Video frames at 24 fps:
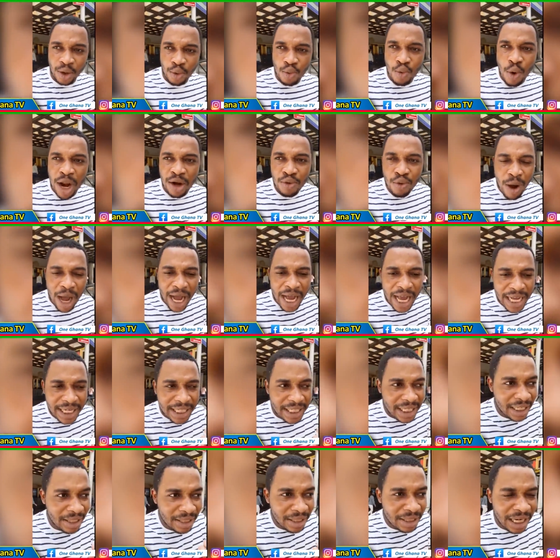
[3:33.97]
one no
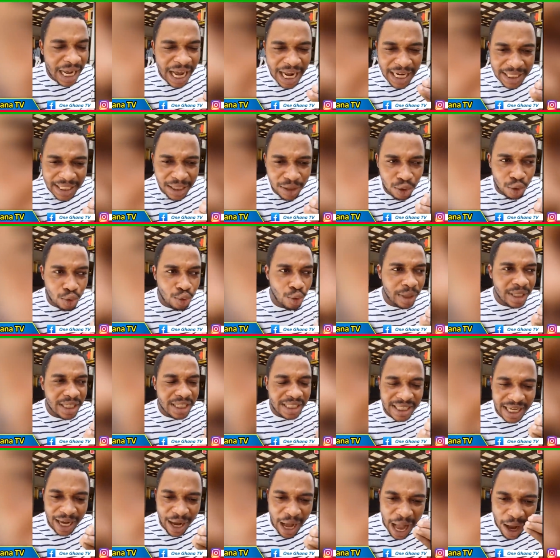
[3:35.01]
18 sweat to
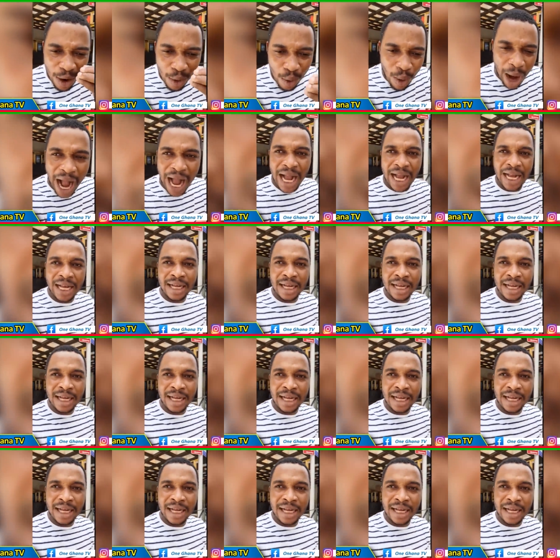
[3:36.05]
say and wa.